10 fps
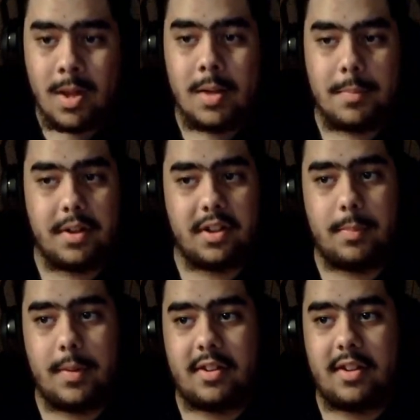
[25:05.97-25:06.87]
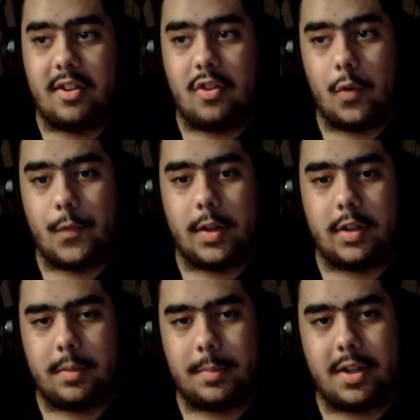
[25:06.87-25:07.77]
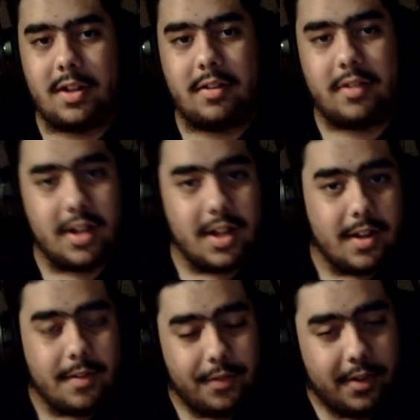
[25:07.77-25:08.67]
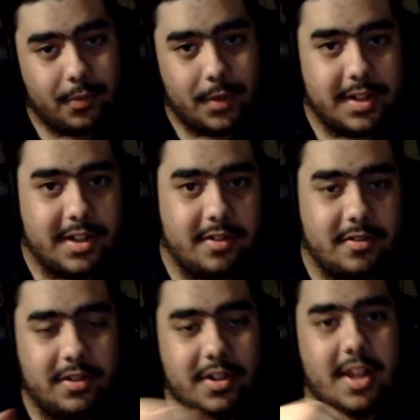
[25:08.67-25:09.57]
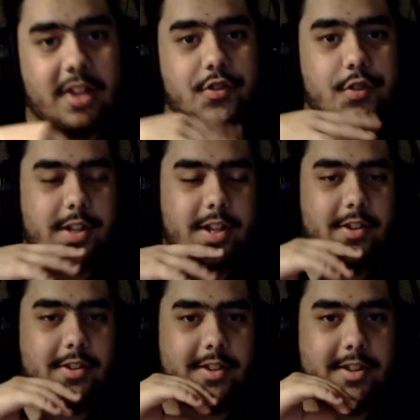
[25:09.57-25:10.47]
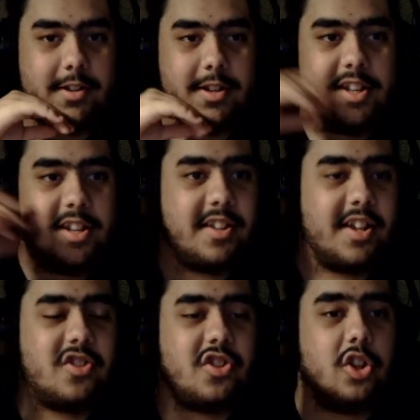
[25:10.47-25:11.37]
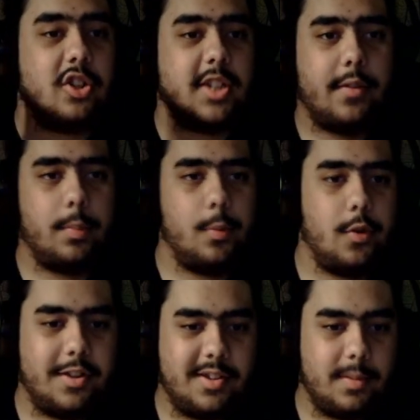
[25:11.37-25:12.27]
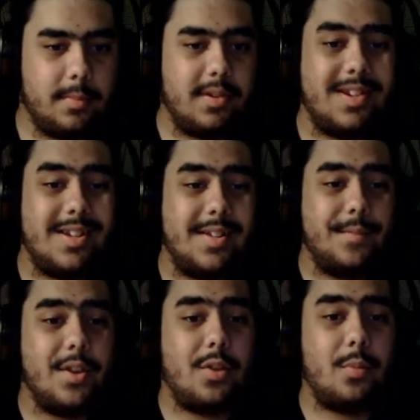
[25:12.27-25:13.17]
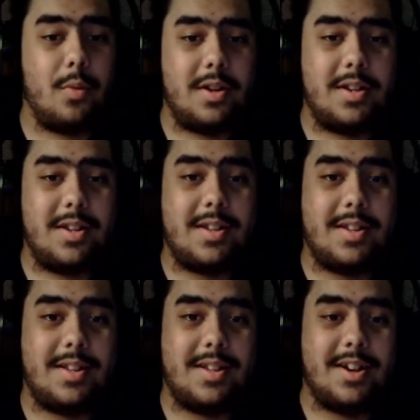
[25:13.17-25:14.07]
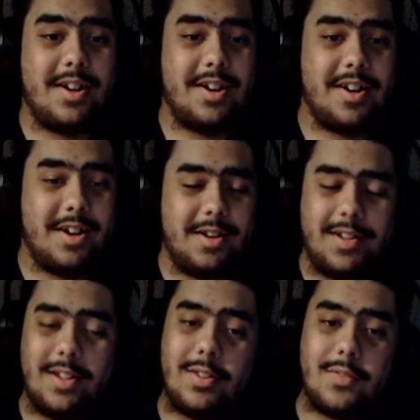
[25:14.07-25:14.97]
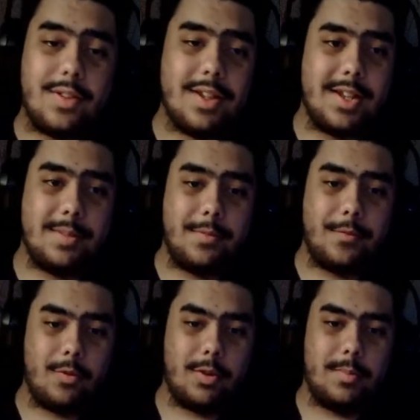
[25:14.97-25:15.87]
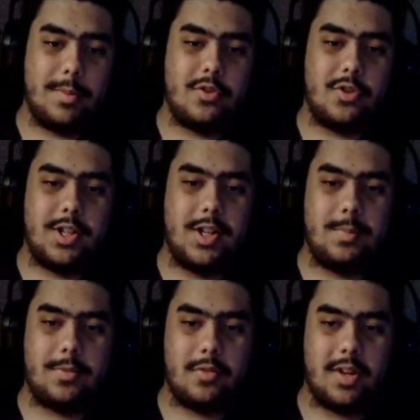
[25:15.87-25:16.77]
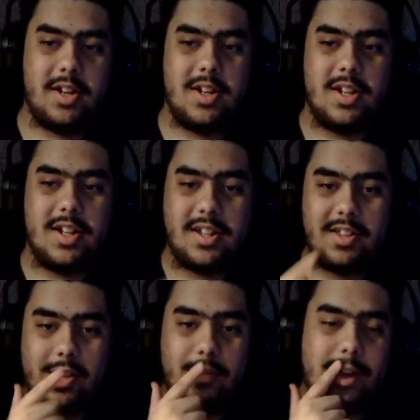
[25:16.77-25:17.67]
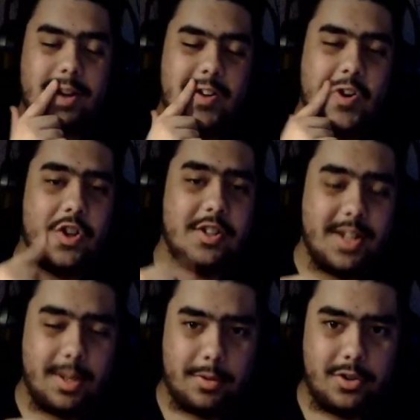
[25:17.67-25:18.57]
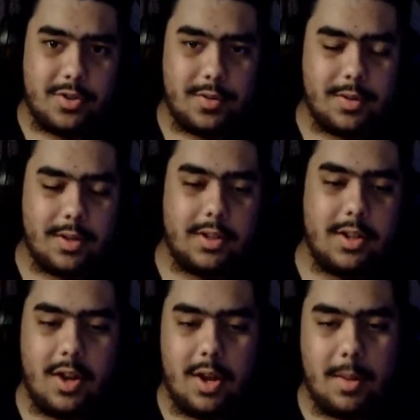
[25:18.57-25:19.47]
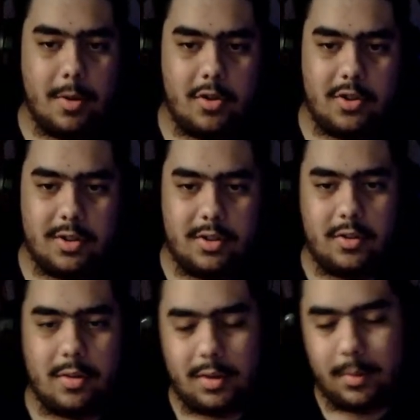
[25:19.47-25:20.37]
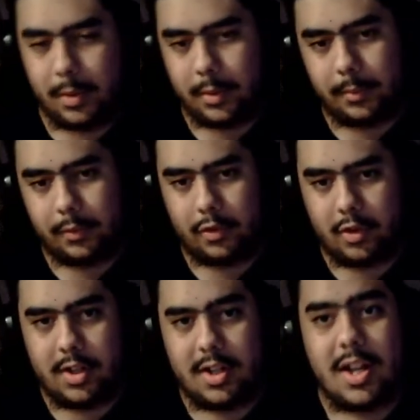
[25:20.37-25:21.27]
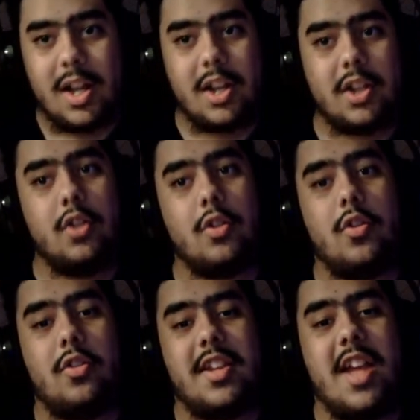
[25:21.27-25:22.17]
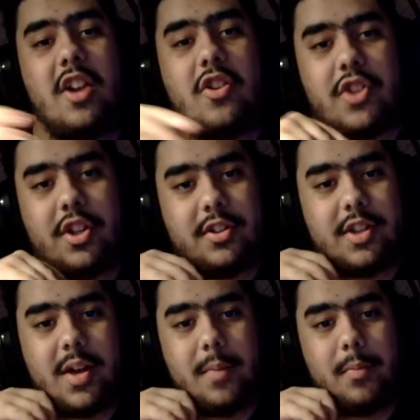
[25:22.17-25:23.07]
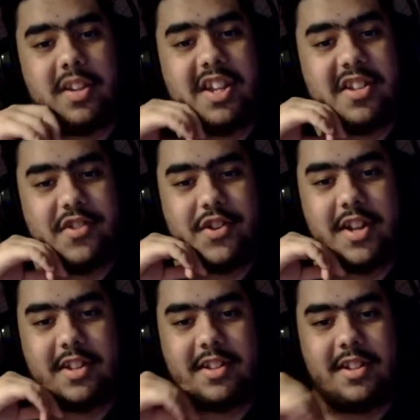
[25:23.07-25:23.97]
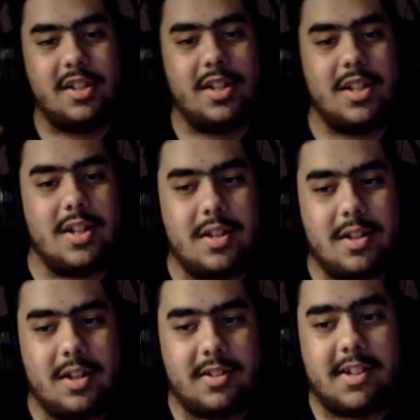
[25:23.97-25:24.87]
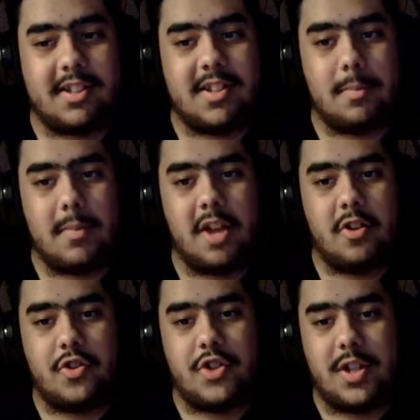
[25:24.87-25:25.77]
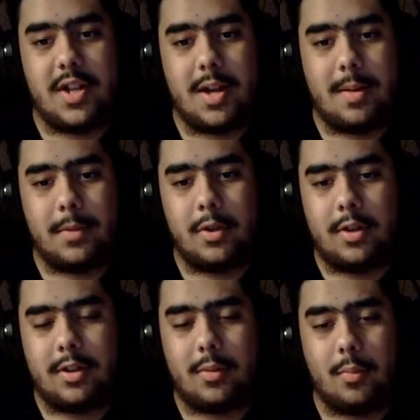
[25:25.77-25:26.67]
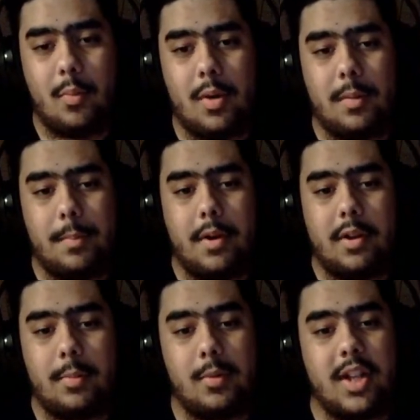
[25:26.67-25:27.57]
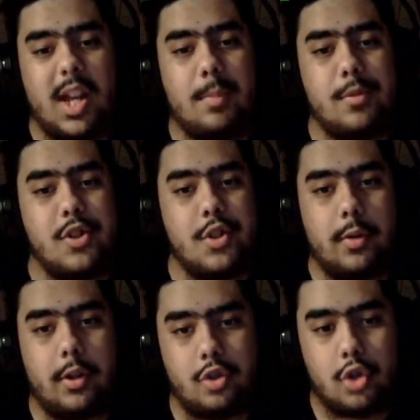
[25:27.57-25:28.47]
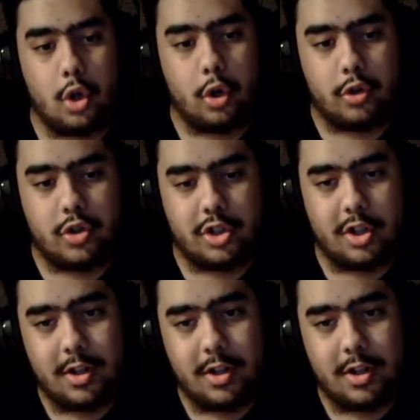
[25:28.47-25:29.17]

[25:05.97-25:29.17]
Because it's basically a suit failure, because this right here, the energy that you see, is actually your life support systems. This one As we've seen before in Metroid Cube 3, instead of taking hard damage, like the hearts on the bottom of your screen, you lose the energy on top with each hit. Collect energy units when possible to keep the shielding charged.